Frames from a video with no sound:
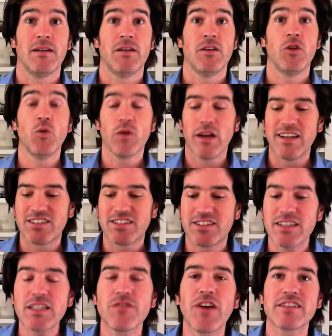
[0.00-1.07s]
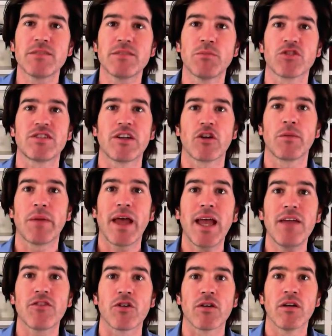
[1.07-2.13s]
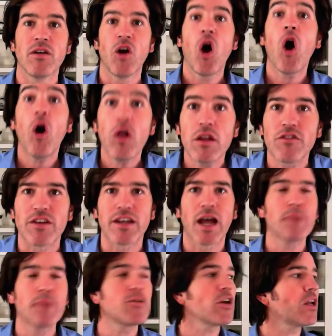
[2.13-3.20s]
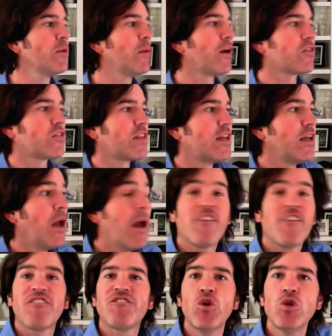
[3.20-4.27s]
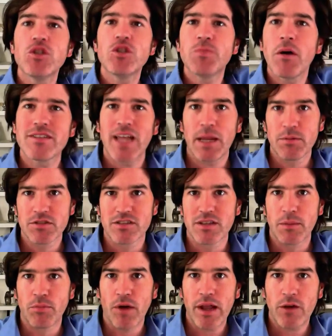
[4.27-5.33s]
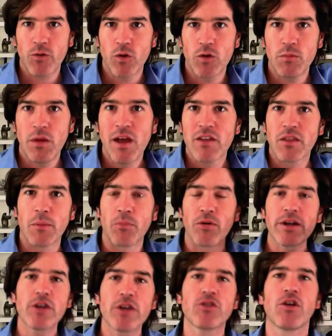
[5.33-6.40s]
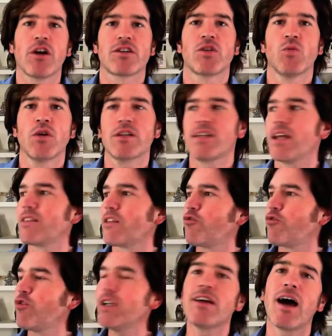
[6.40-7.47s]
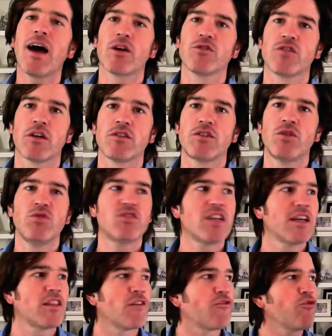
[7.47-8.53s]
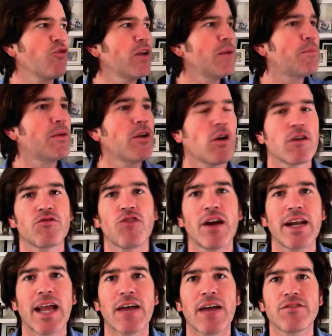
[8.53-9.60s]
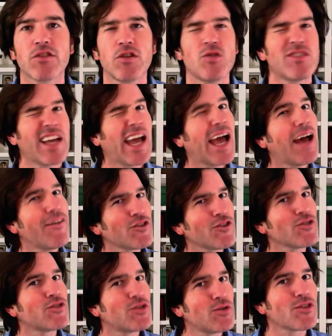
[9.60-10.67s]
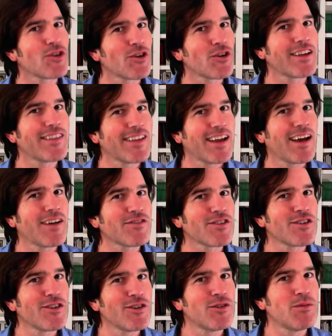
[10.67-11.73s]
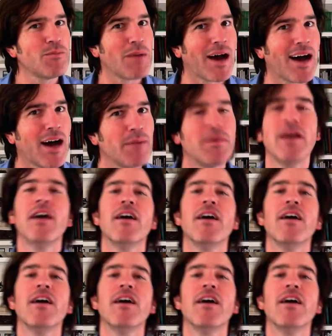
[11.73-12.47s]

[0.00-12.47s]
You are incentivizing mercenary behavior. All of it. I'm talking about the foosball tables in the break room, the bring your dog to work date, the free tacos on Tuesday, the free beer on Friday afternoons after 2:30 in the afternoon, Bob.